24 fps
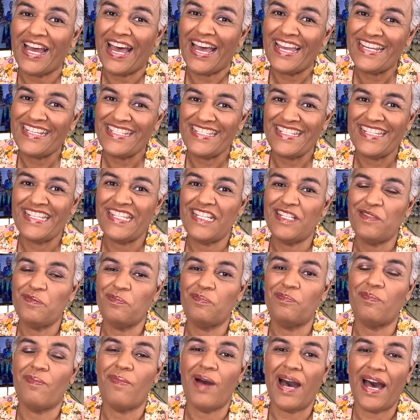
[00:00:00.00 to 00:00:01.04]
I
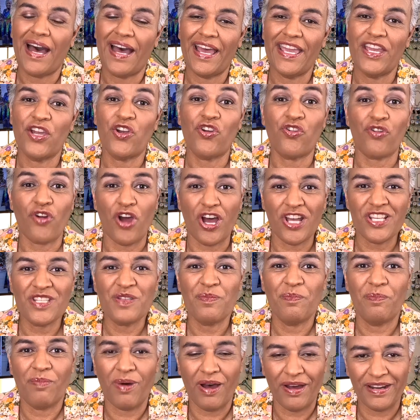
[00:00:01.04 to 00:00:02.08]
did my
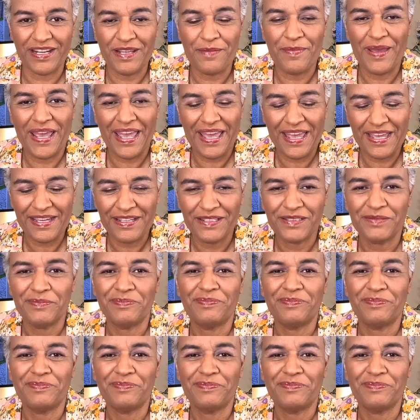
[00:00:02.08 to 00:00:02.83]
crossbody bag